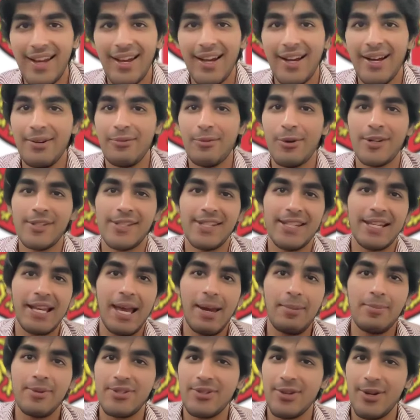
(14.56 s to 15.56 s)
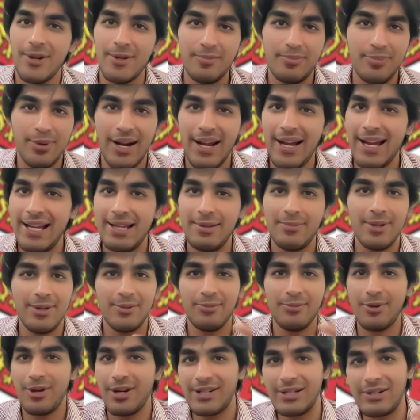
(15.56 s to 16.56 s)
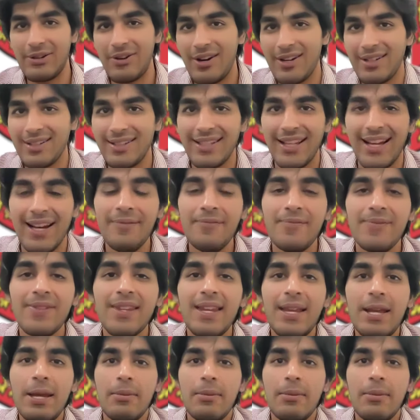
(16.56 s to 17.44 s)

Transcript: watching Amazon Prime and whatnot, yeah.